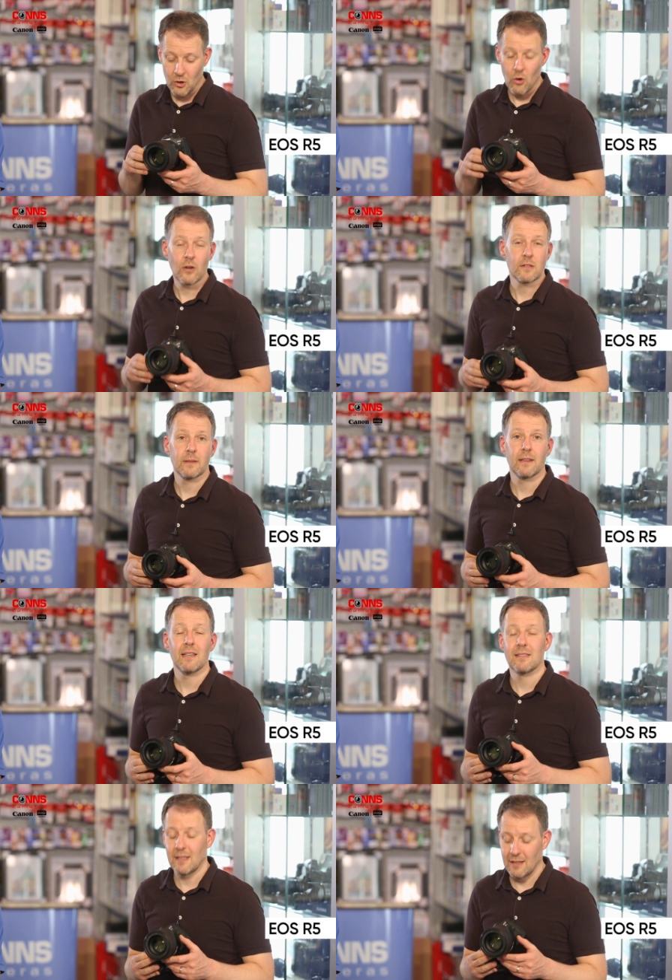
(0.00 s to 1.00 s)
of course, with
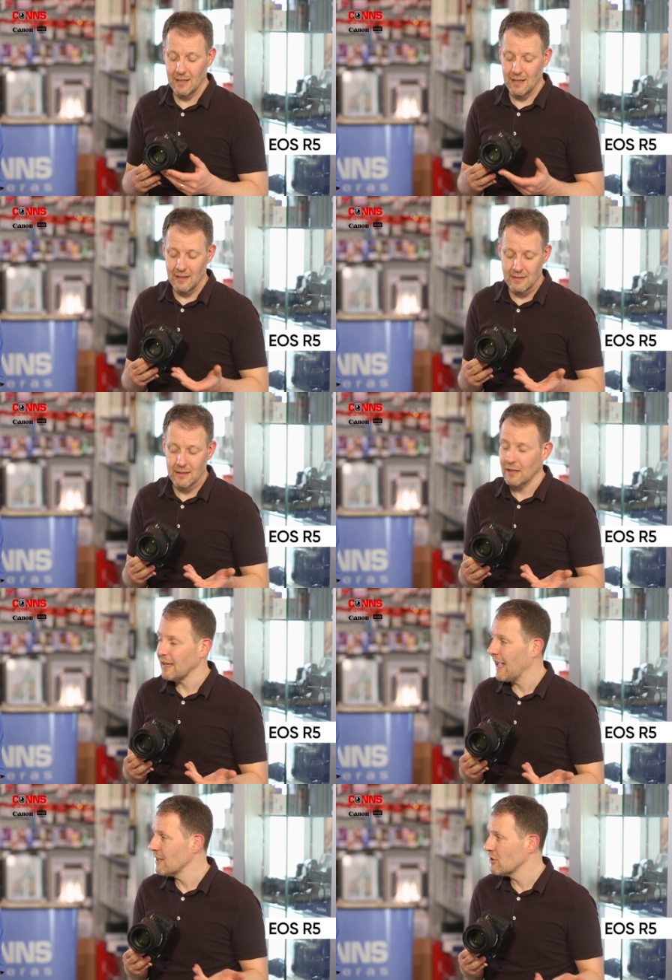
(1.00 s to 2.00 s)
this, it's got
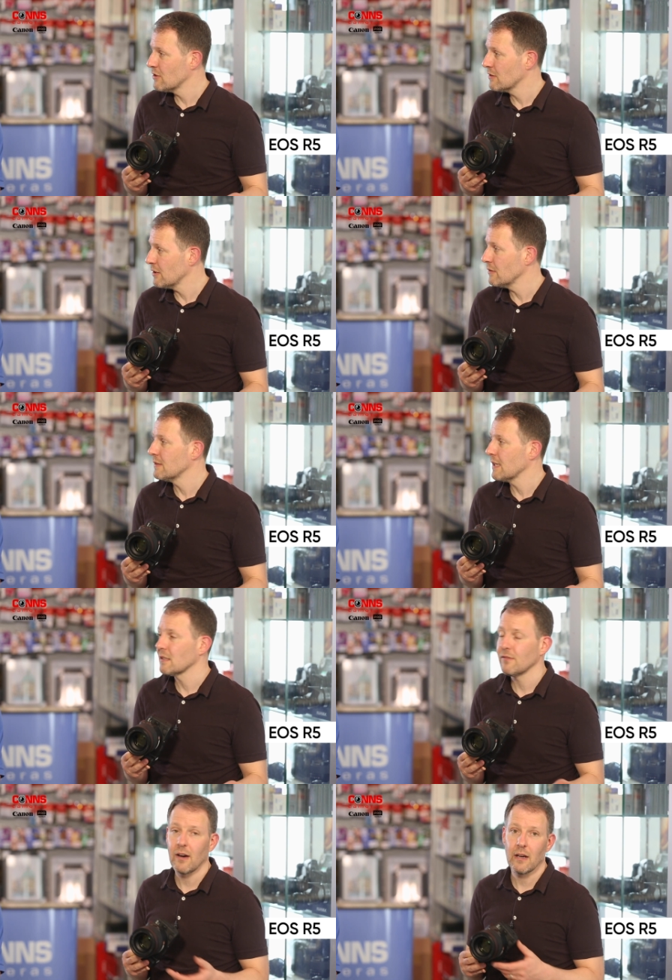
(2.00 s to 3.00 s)
the
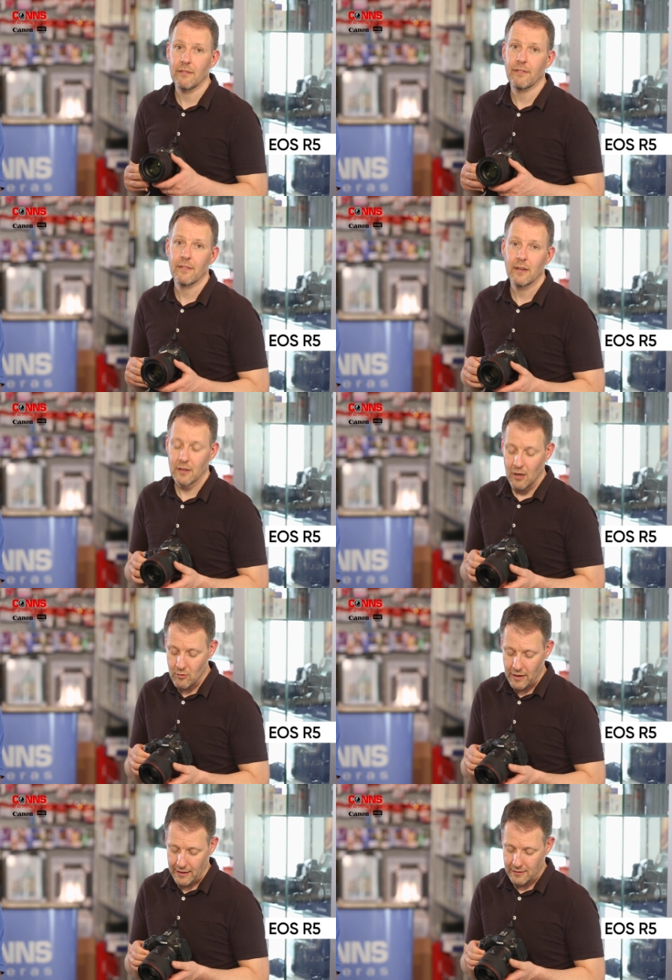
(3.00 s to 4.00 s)
H265
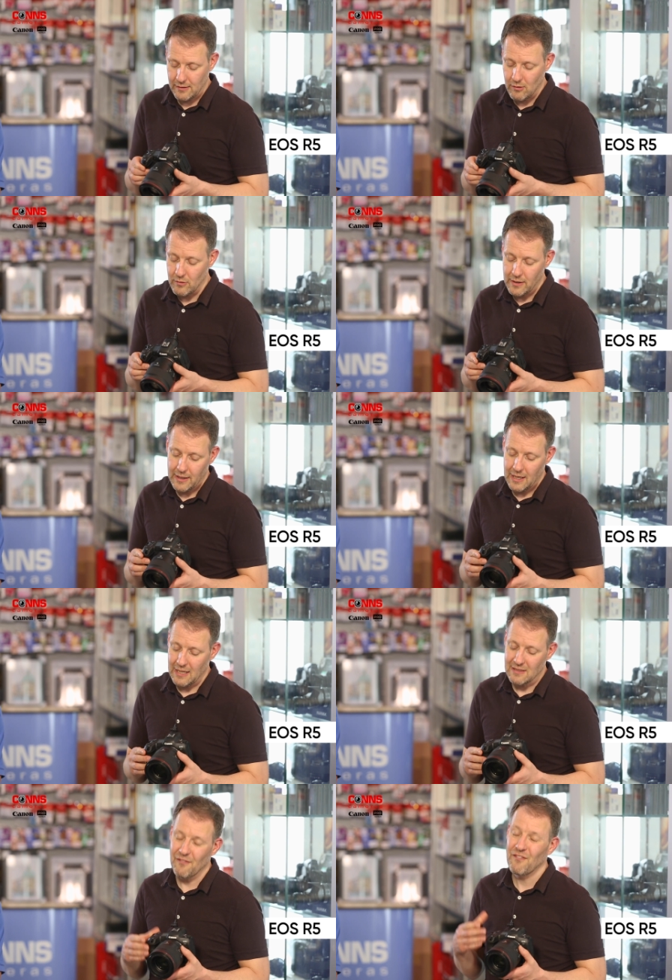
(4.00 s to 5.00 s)
codec, so
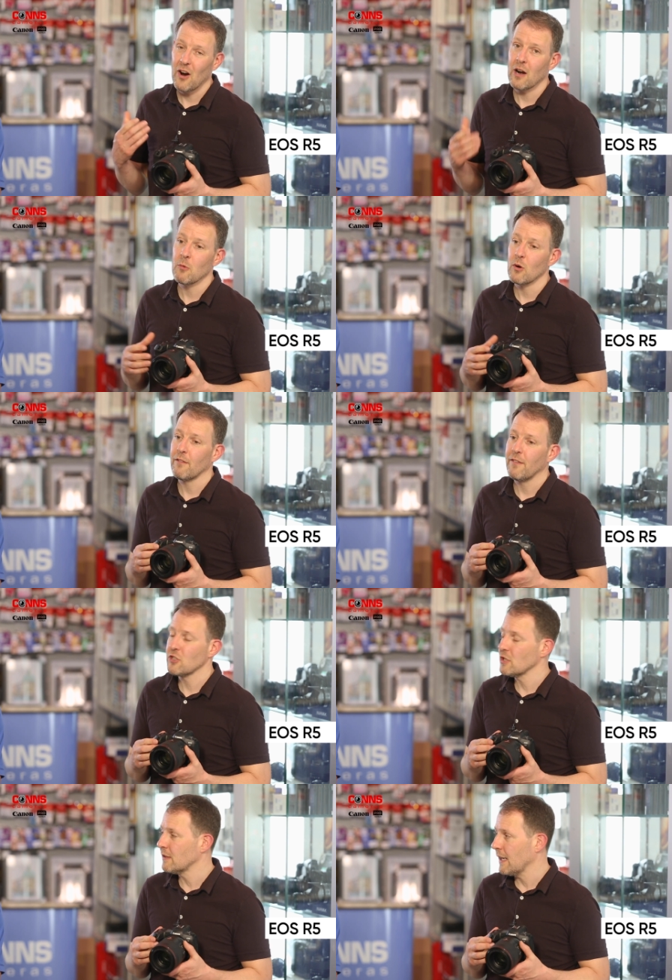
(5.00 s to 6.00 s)
it's far more
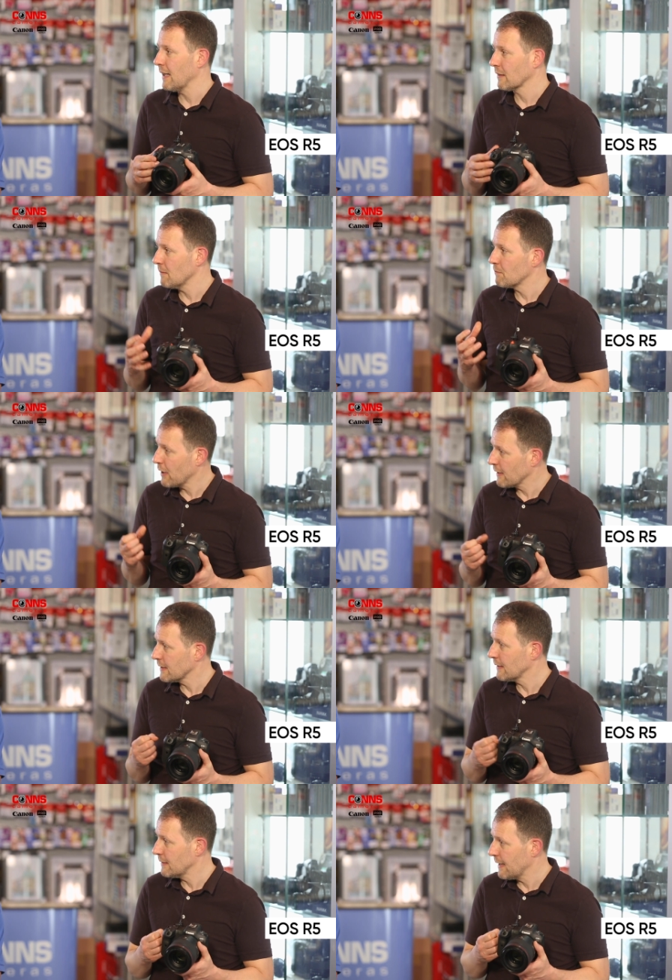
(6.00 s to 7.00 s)
efficient at
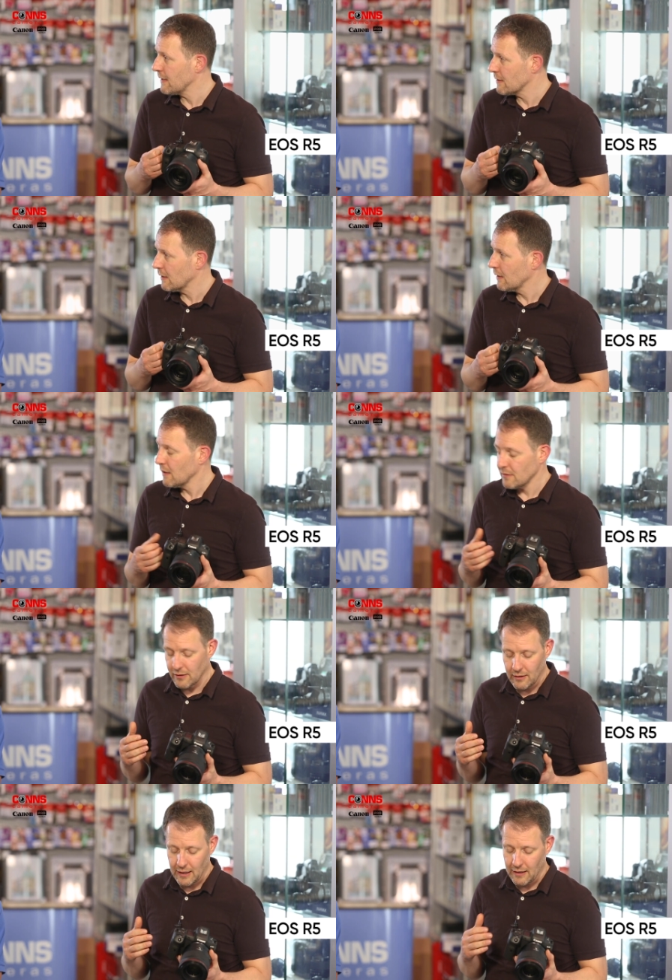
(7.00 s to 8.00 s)
compressing the data. So
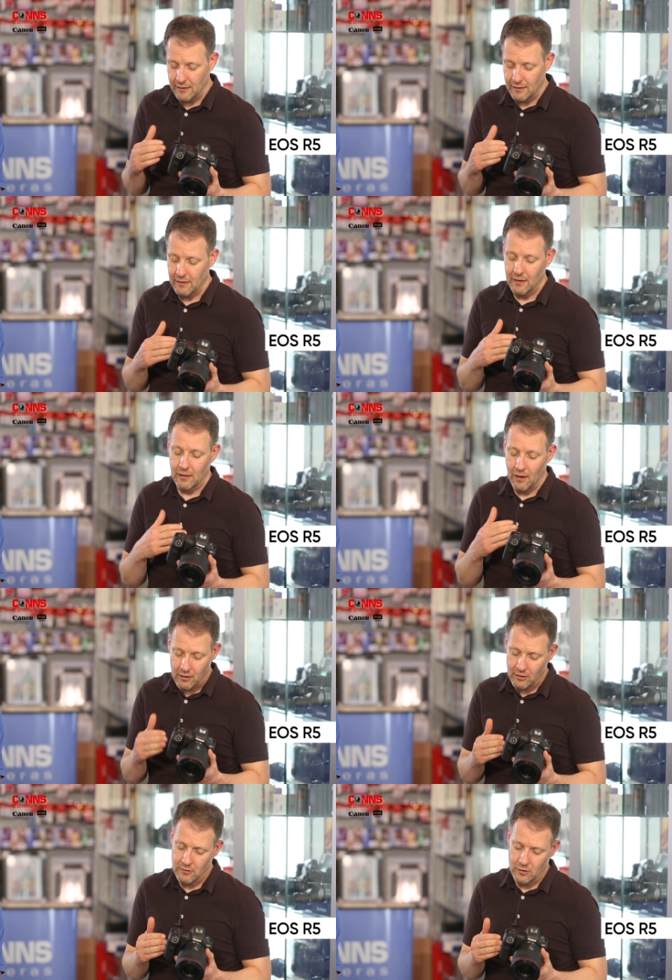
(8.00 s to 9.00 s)
you're getting
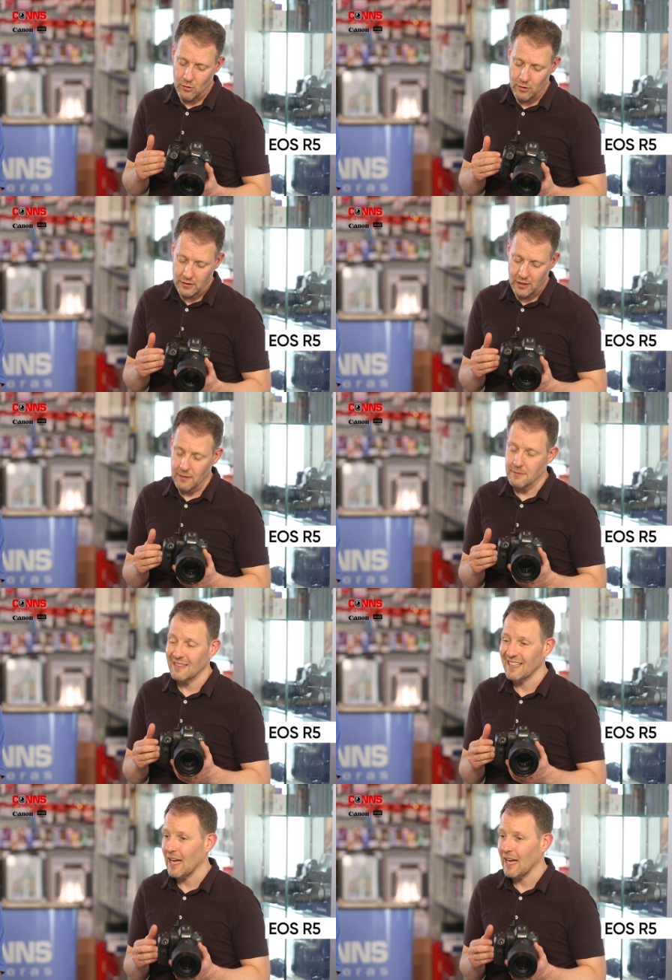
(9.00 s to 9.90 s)
longer record times in the